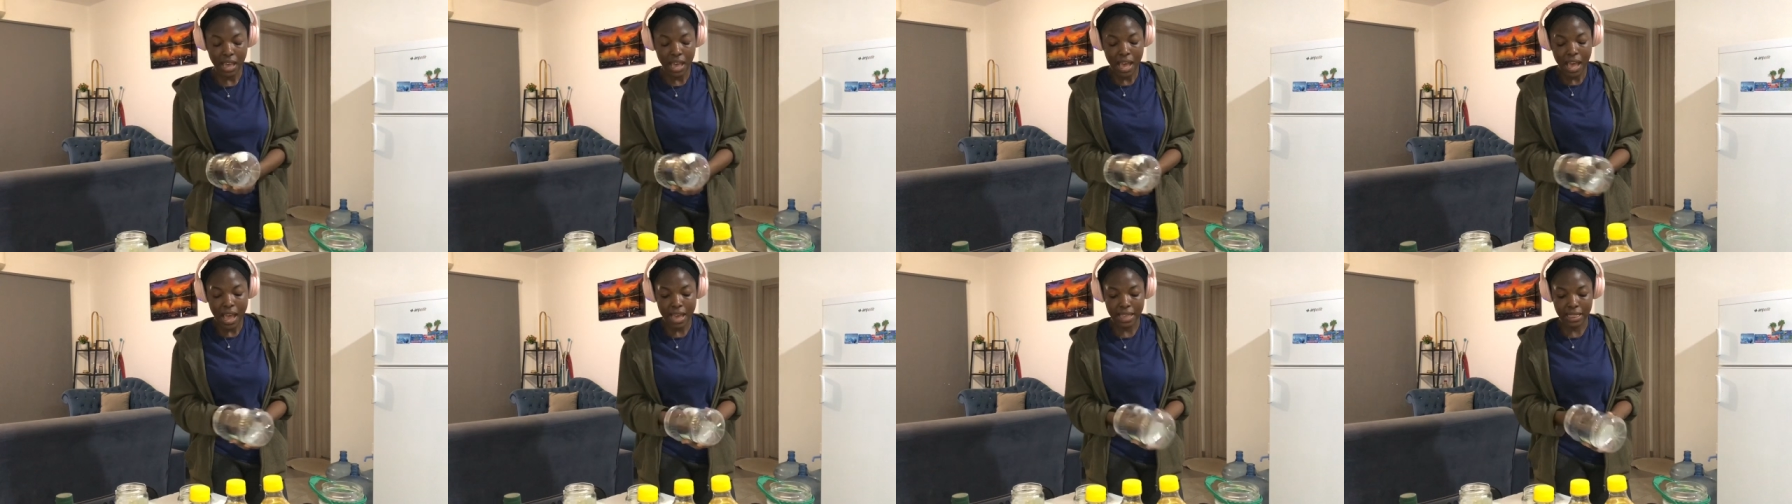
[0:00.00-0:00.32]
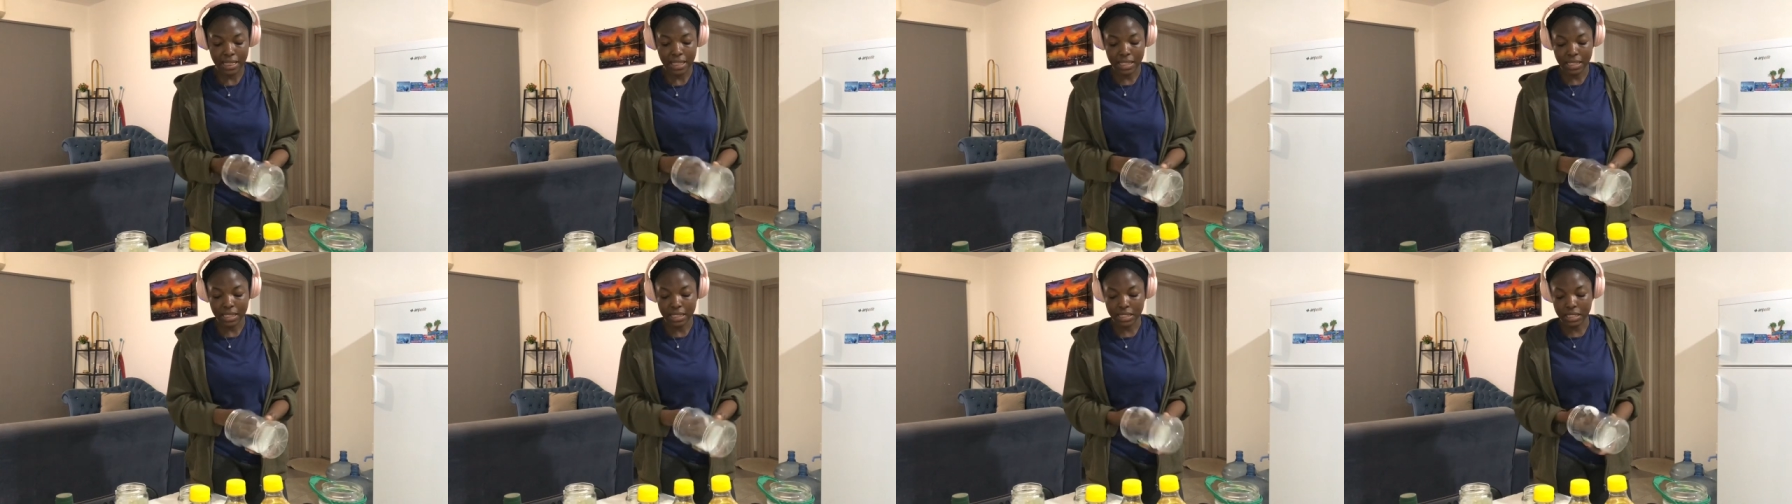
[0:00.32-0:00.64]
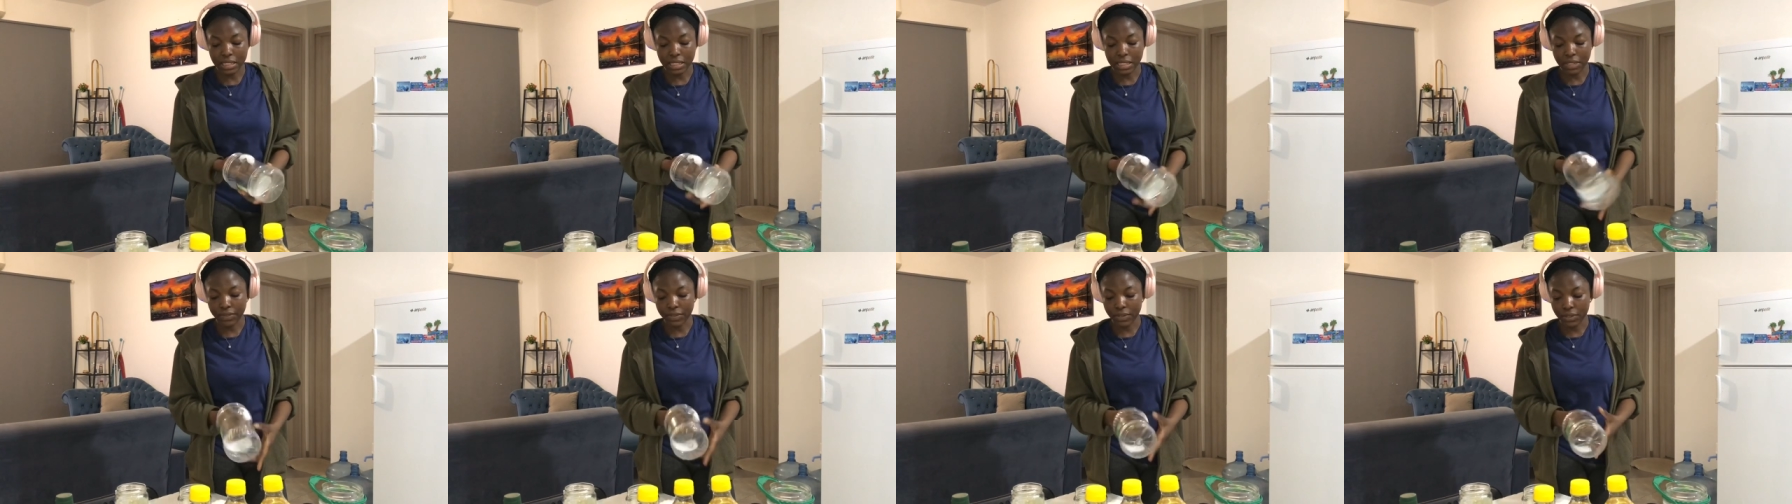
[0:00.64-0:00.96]
i think this
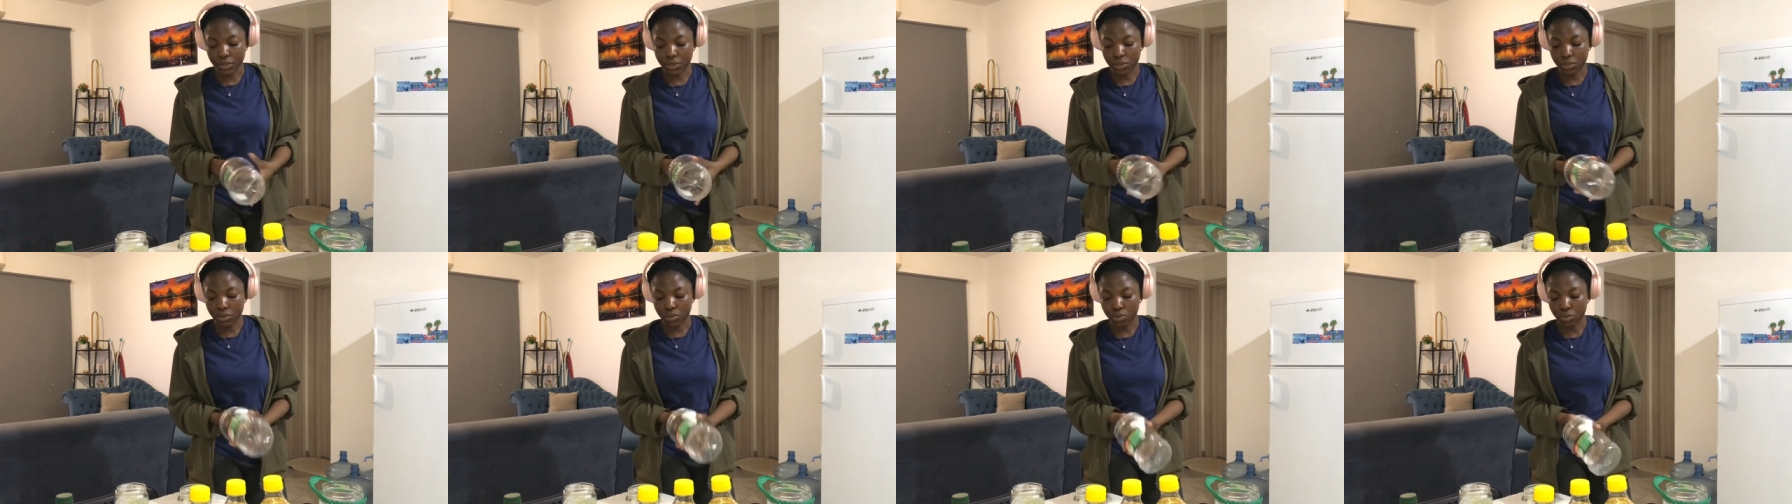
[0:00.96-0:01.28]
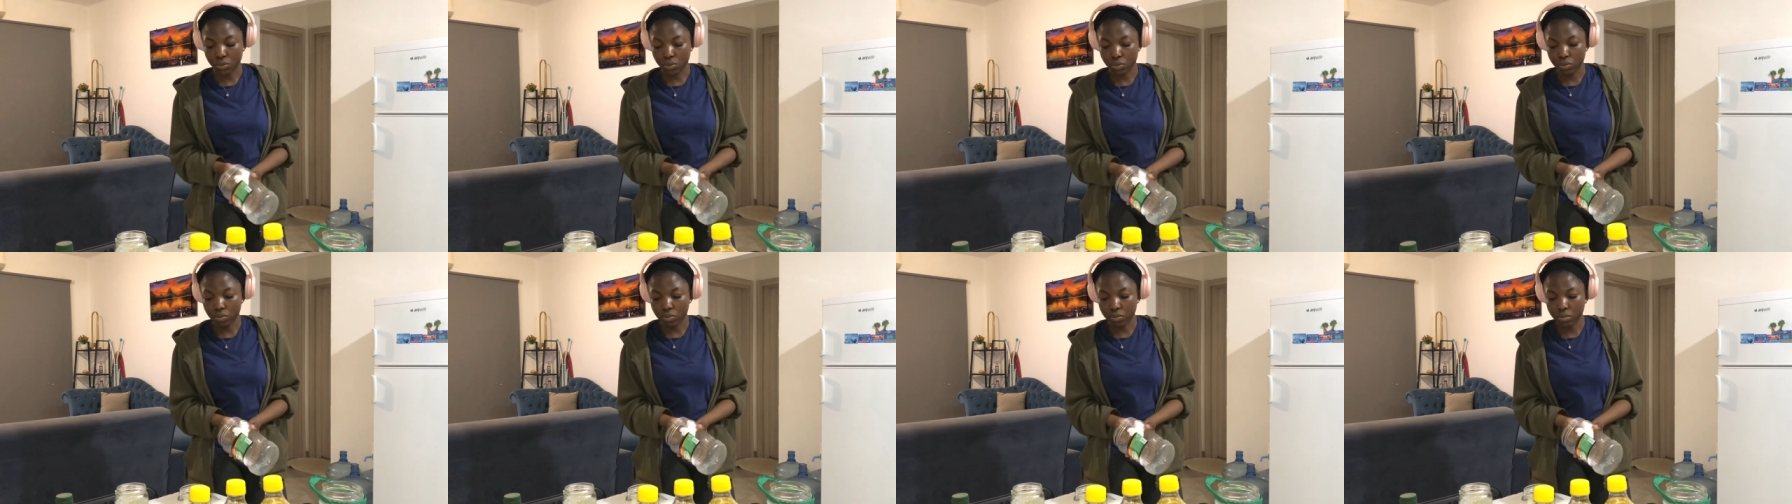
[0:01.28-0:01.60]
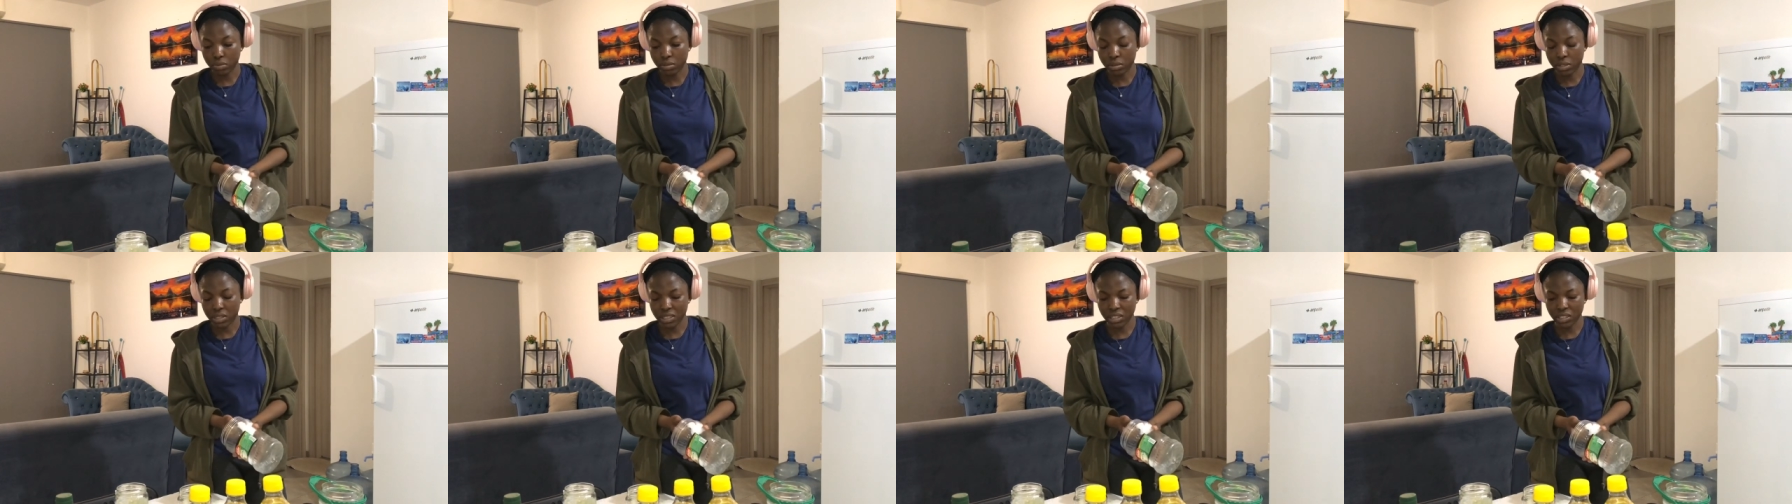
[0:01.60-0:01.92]
is even too
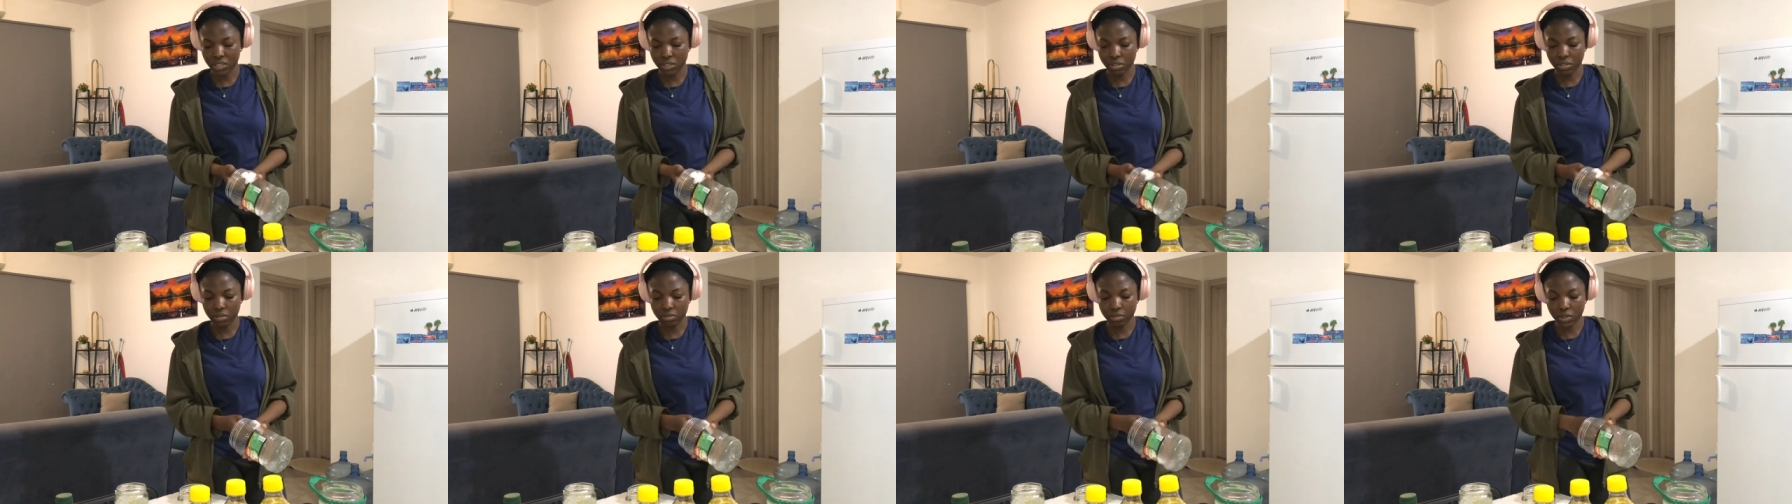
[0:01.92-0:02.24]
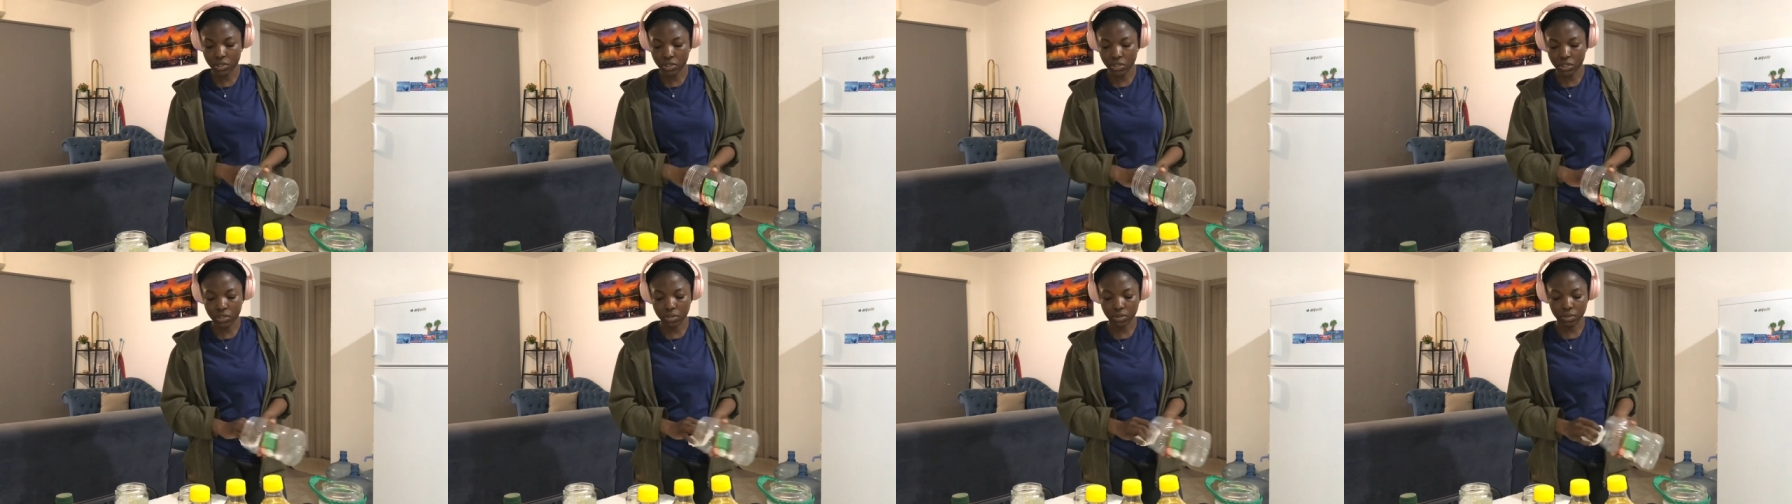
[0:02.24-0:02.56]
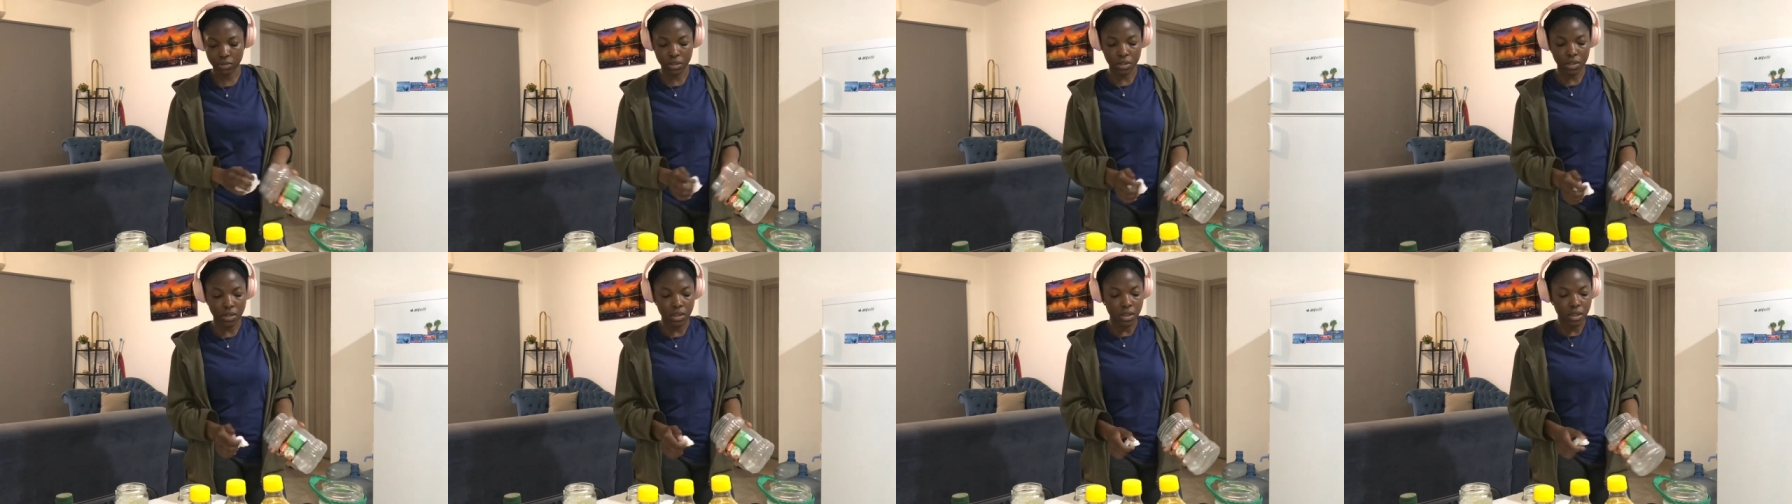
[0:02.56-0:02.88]
is it too much no